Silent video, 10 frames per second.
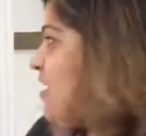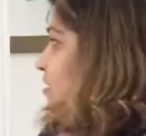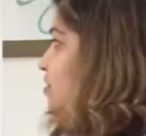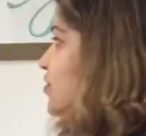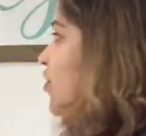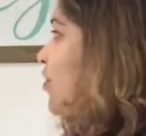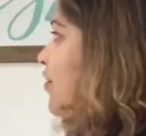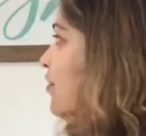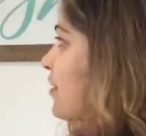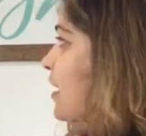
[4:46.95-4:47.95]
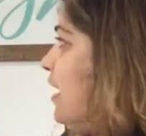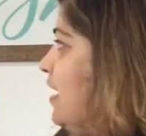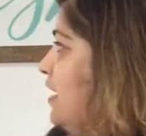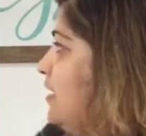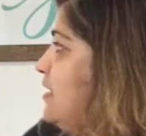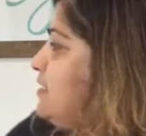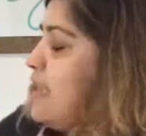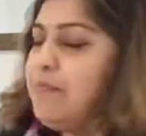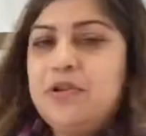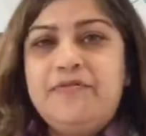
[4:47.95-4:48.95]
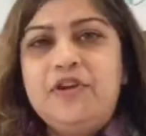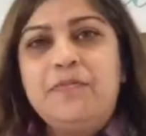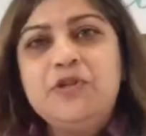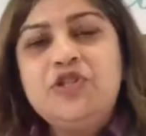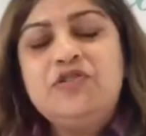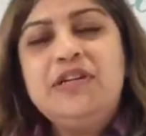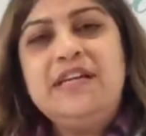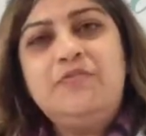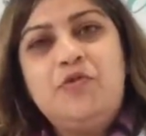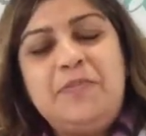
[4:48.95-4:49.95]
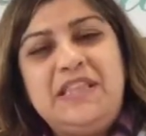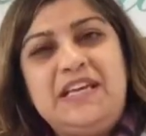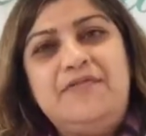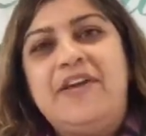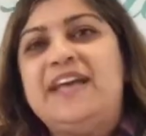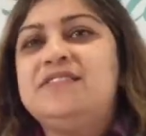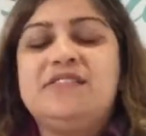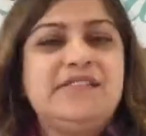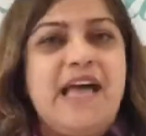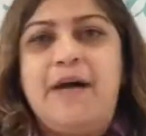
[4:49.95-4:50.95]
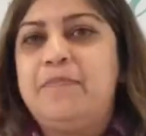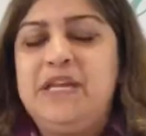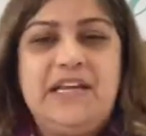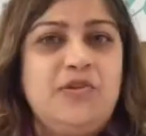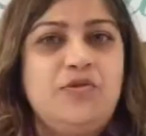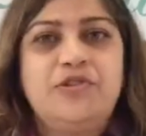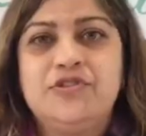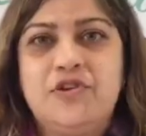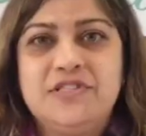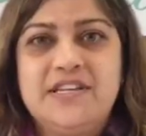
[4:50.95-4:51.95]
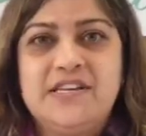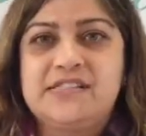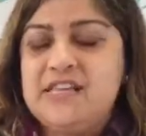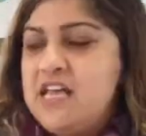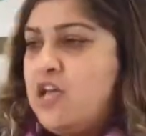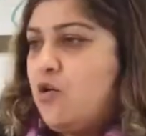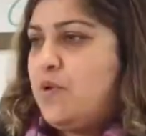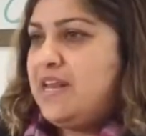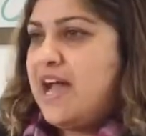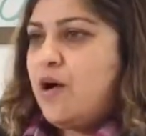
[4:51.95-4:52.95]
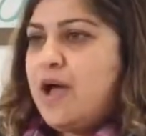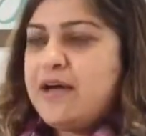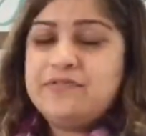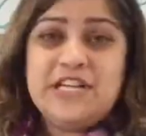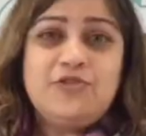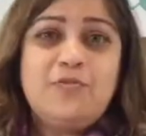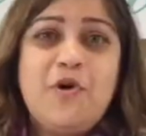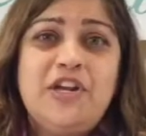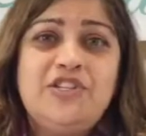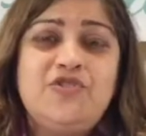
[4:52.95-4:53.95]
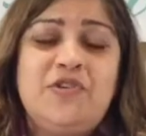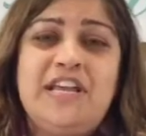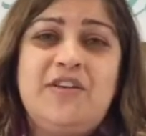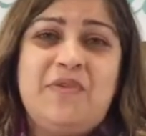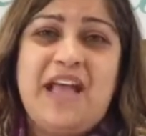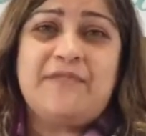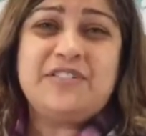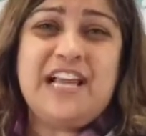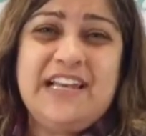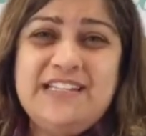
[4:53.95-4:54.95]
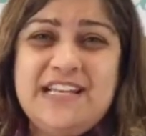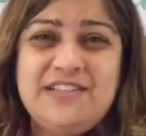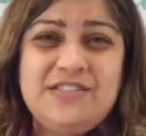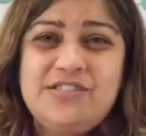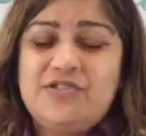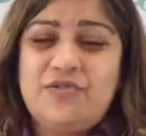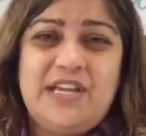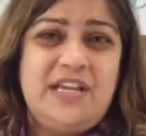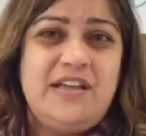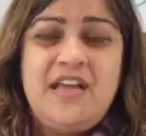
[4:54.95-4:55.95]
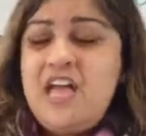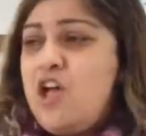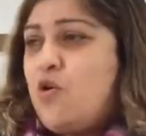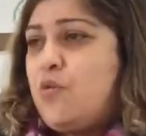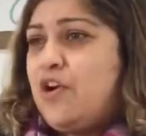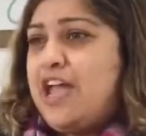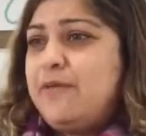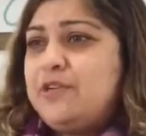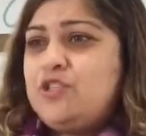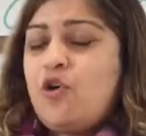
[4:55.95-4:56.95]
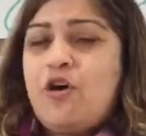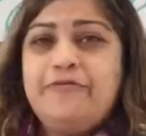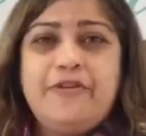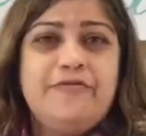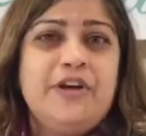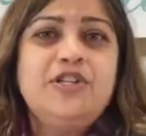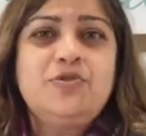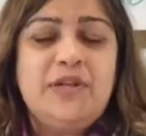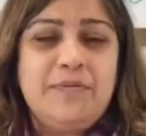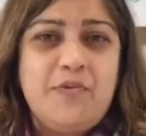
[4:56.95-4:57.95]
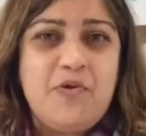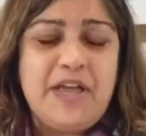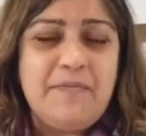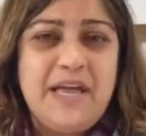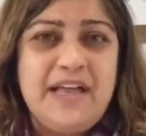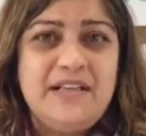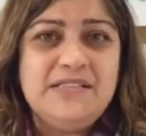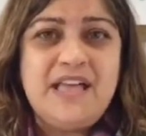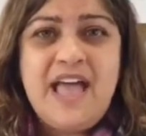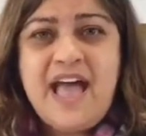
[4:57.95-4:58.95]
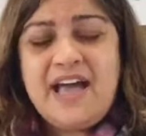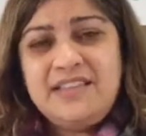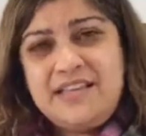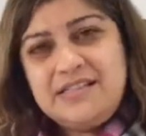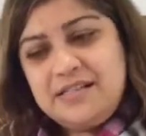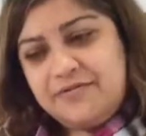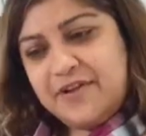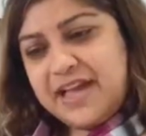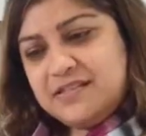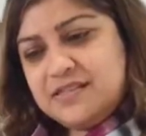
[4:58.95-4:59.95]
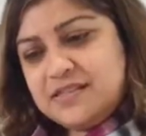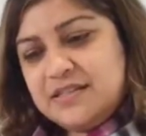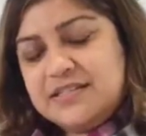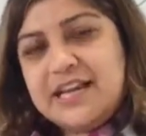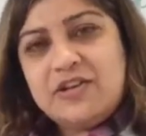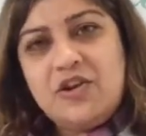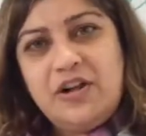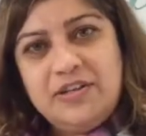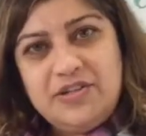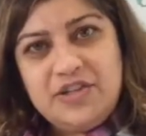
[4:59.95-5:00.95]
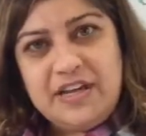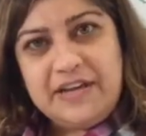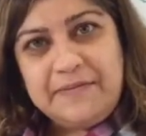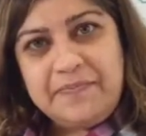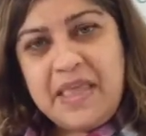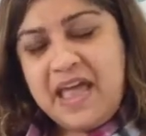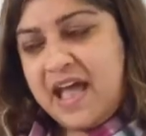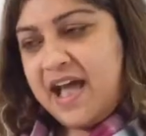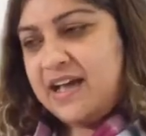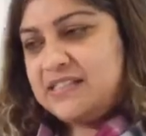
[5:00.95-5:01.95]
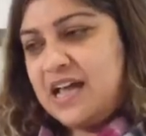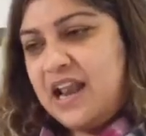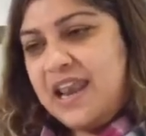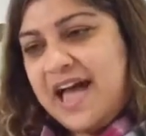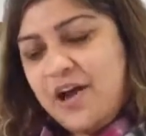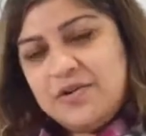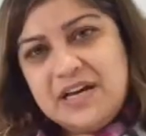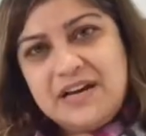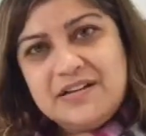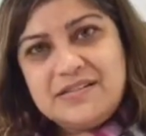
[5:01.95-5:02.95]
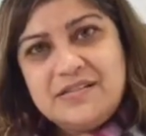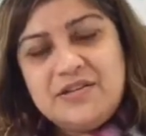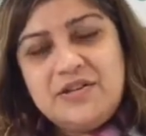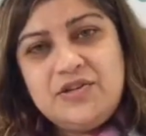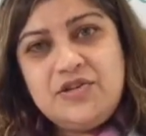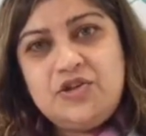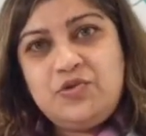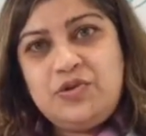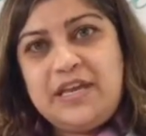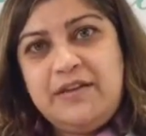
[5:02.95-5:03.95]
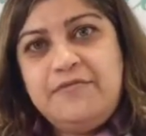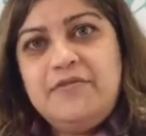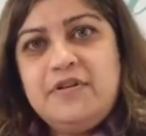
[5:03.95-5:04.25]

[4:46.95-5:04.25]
So an example of an opportunity will be the advances happening in orthodontics. We now have dental monitoring, we have teledentistry, we're able to offer virtual appointments, and these advances in technology has allowed us to give